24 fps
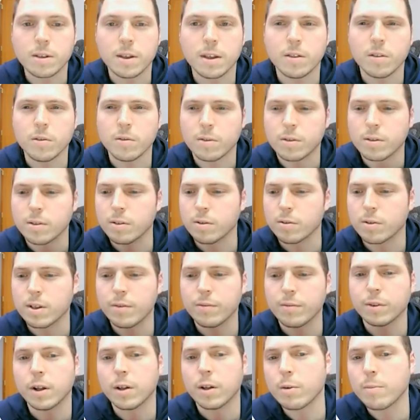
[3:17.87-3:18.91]
And there's
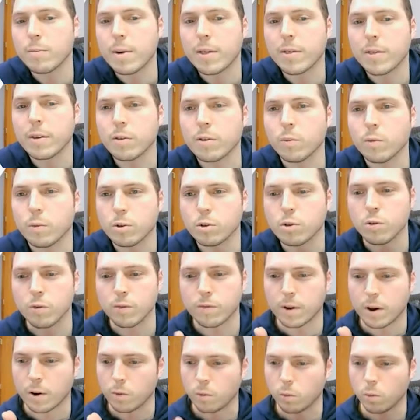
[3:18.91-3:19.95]
several other methods. Once you
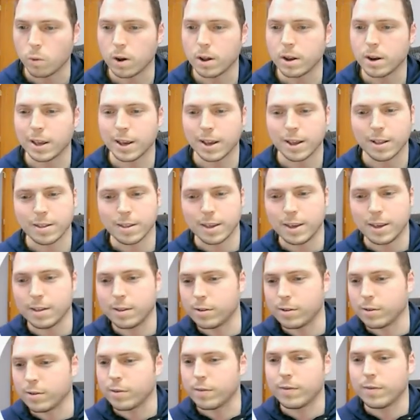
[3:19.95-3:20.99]
found one, it gets
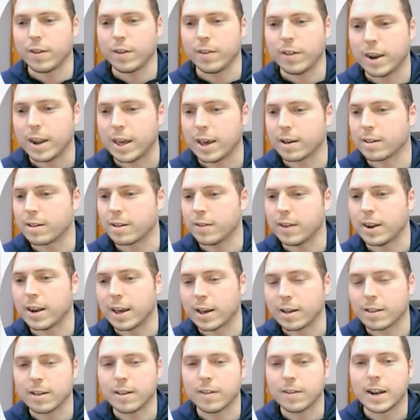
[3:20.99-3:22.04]
easier to find the next and the
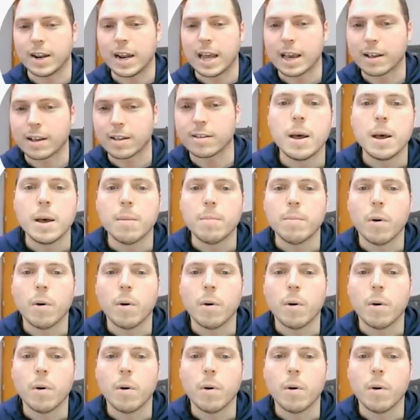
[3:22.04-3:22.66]
next and the next.